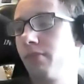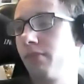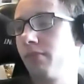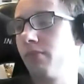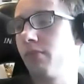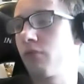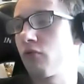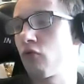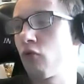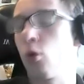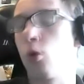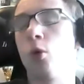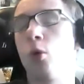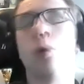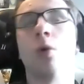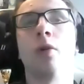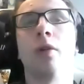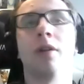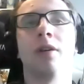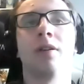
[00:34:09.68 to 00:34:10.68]

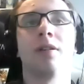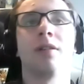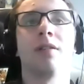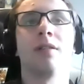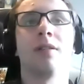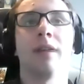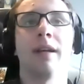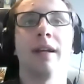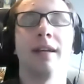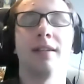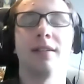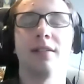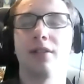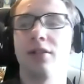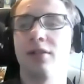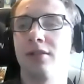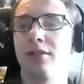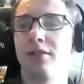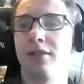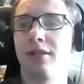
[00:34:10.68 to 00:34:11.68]
broad. It's
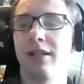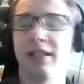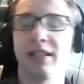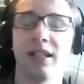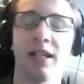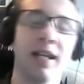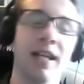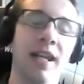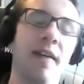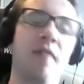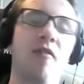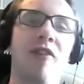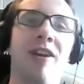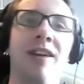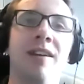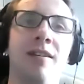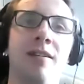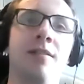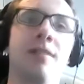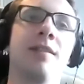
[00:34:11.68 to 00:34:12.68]
like never ending.